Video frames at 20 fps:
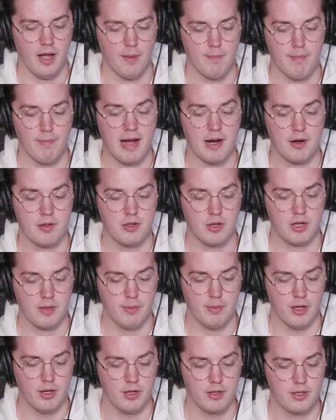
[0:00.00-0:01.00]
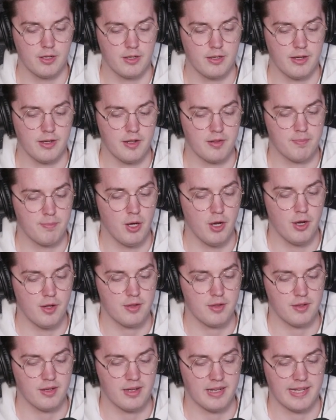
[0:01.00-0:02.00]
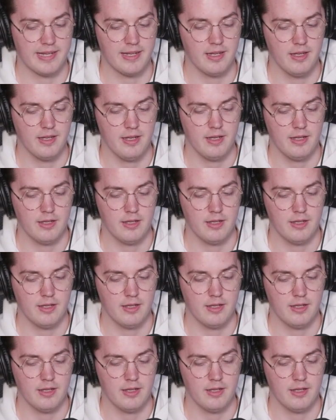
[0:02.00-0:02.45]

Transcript: Mark Zuckerberg has personally